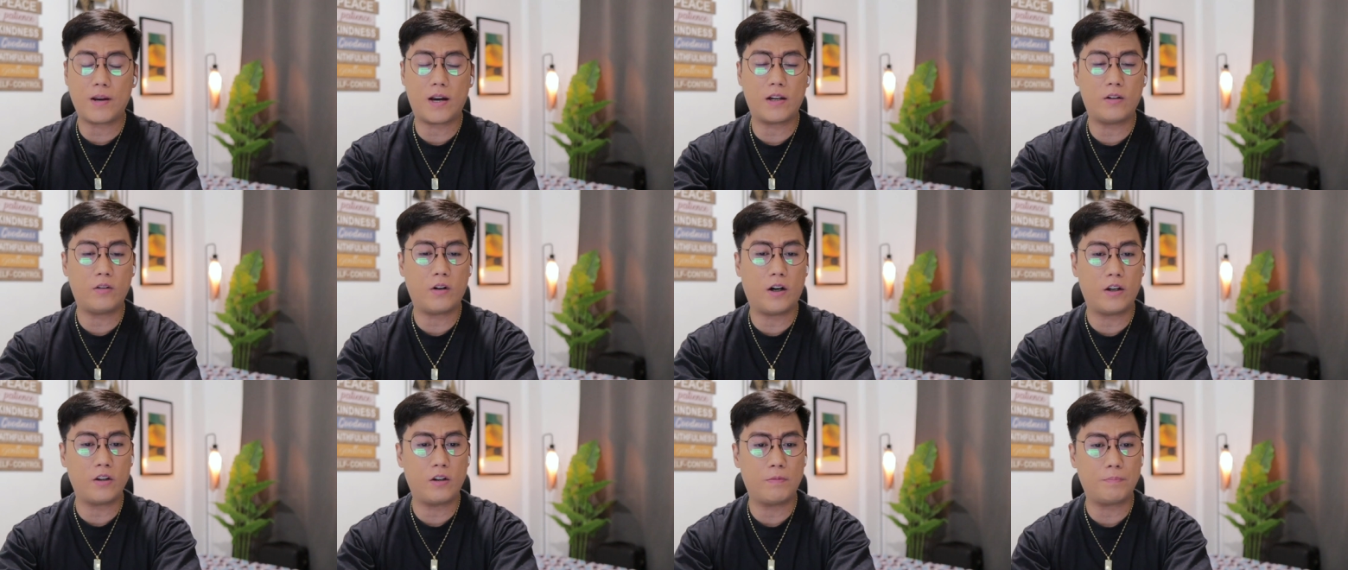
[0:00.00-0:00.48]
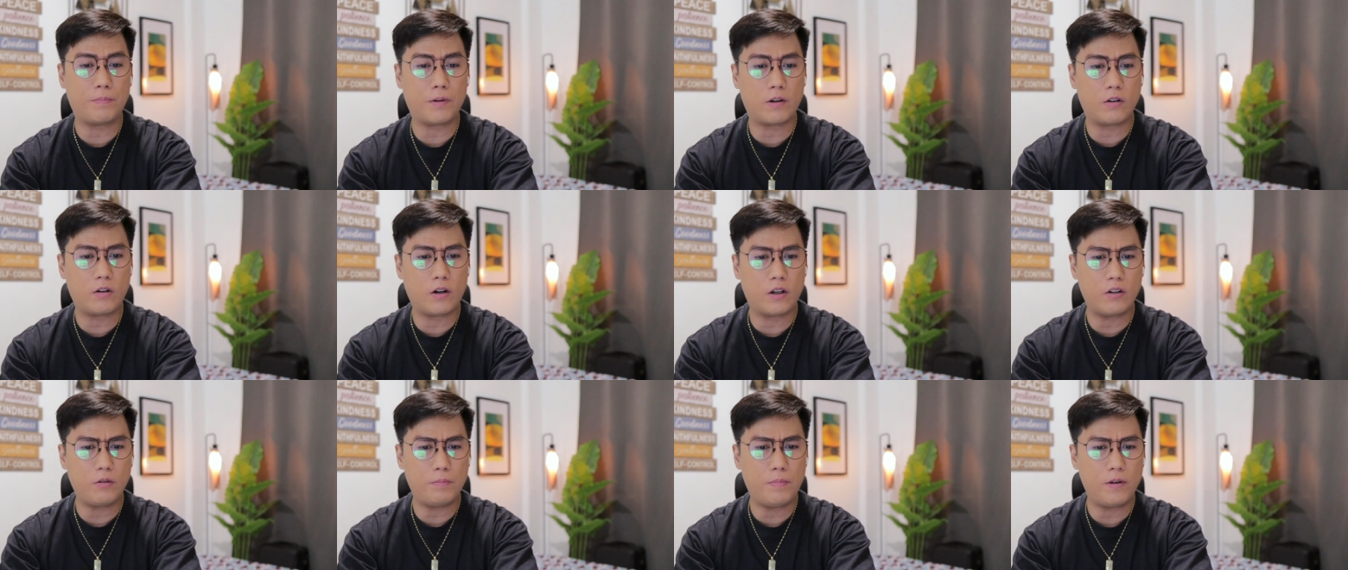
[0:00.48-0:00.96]
piano ngayon,
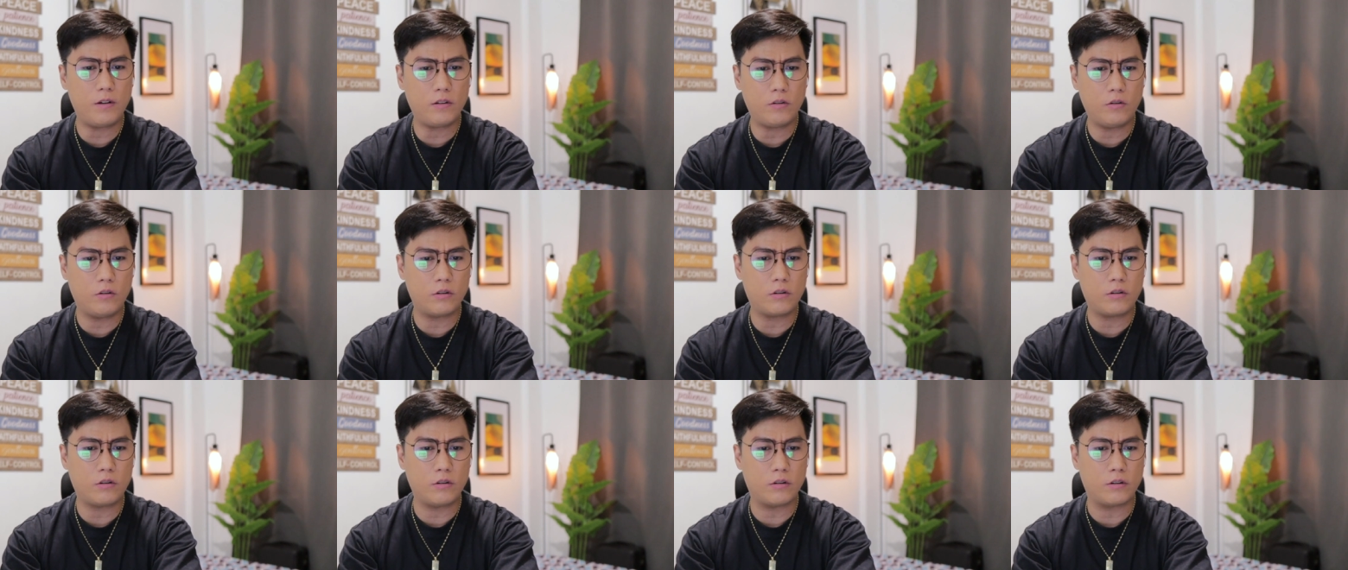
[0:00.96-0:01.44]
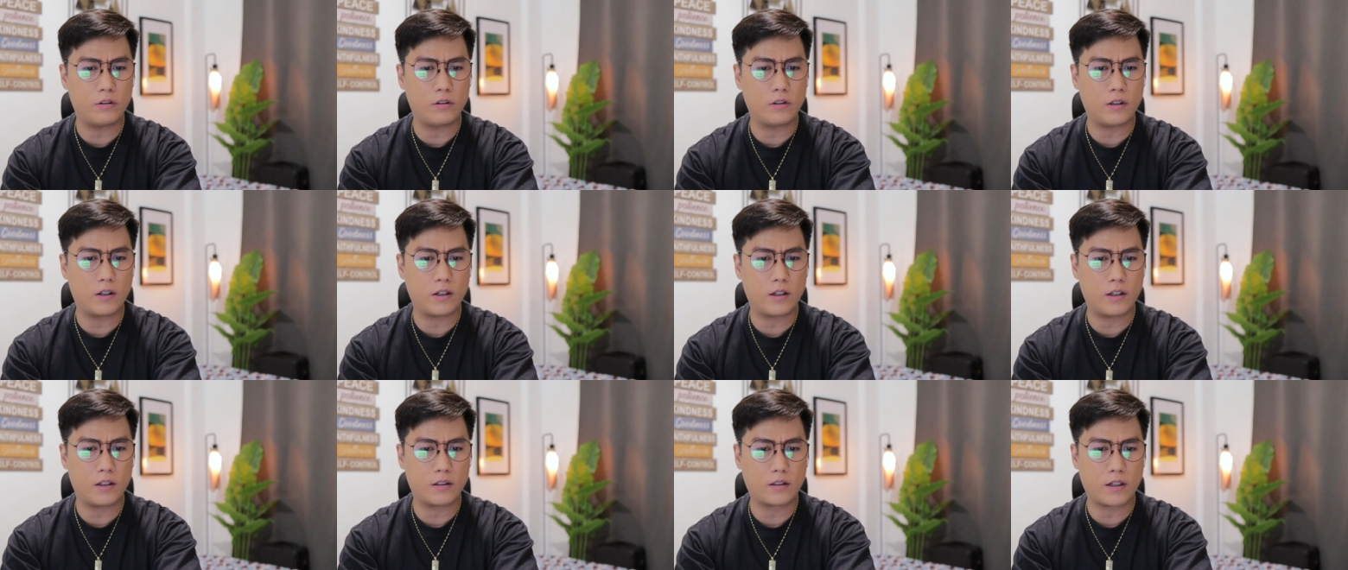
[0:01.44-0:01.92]
pero ano bang note yun?
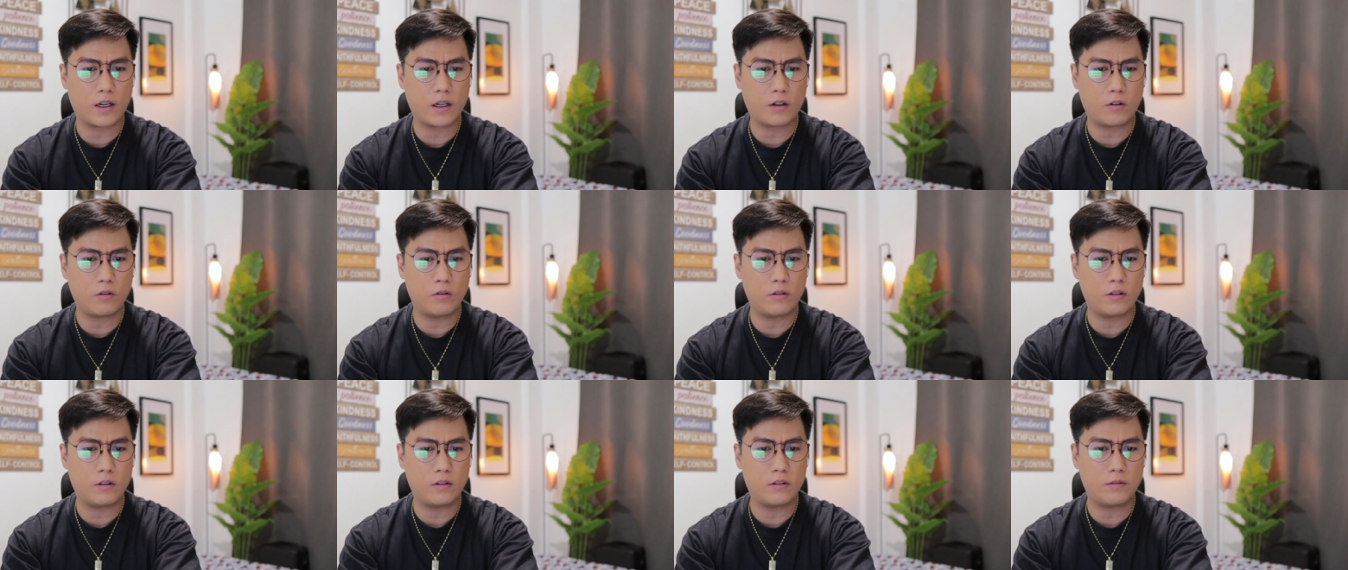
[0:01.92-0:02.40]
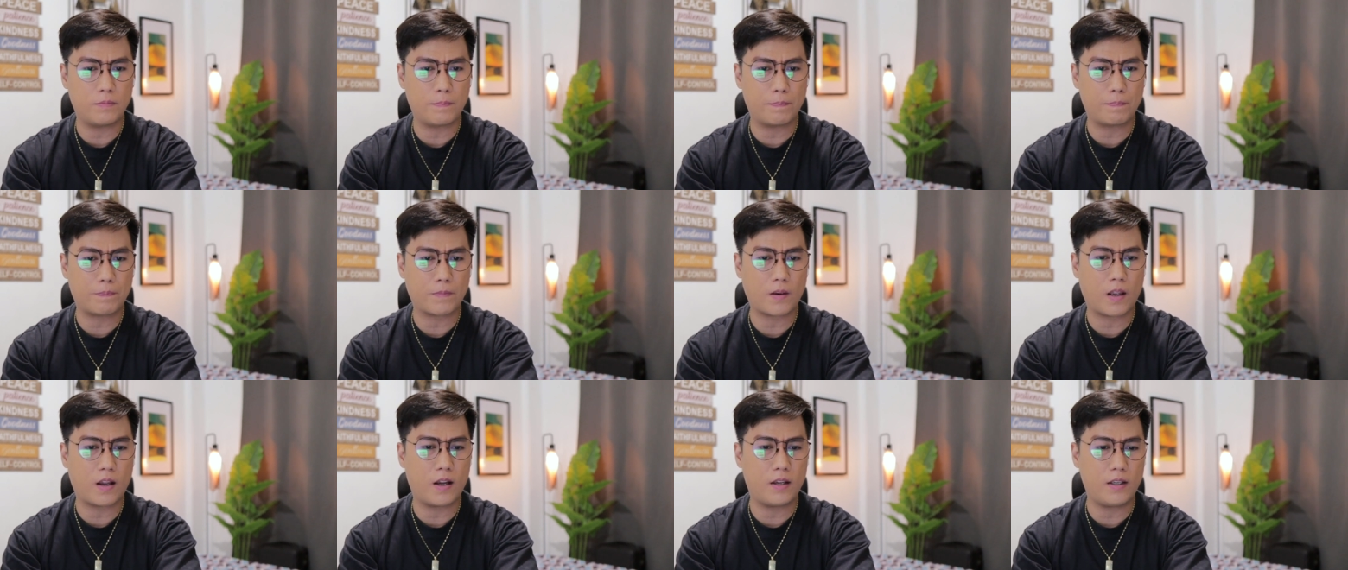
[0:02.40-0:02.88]
Try kong
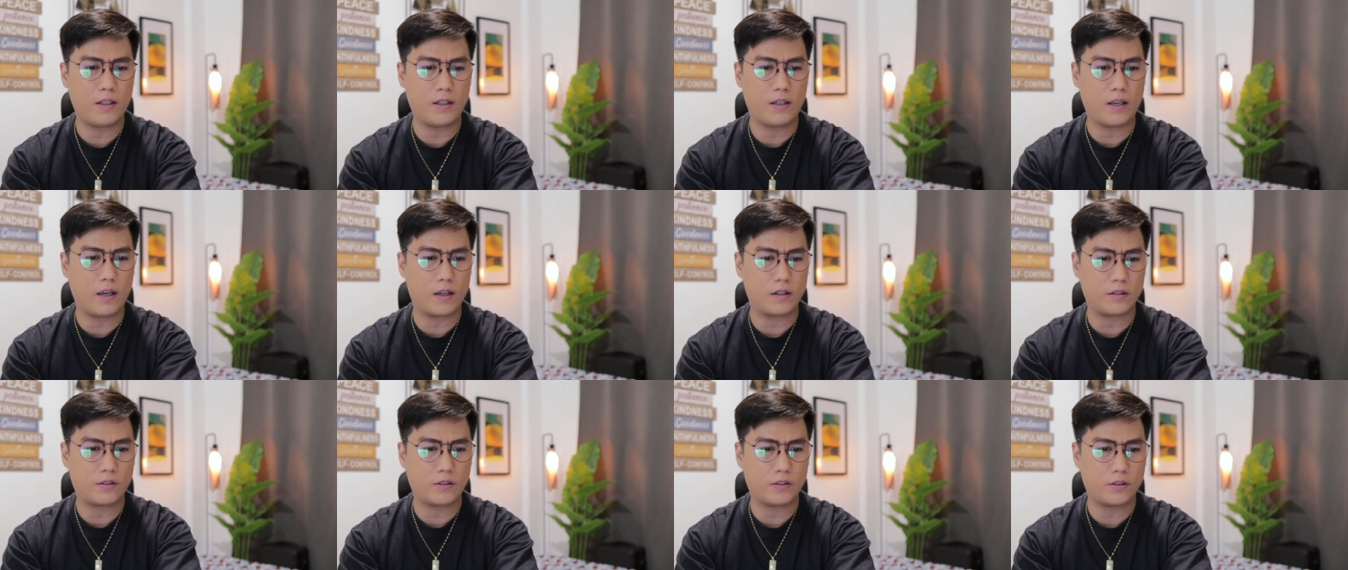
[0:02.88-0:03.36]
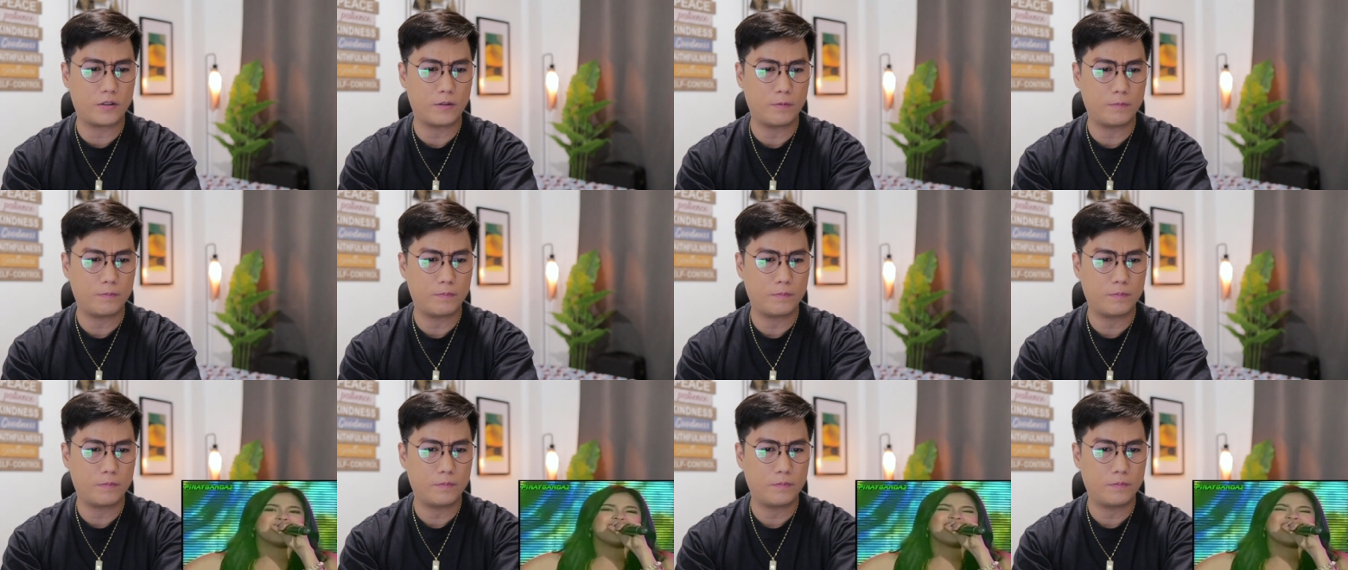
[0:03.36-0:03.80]
i-guess.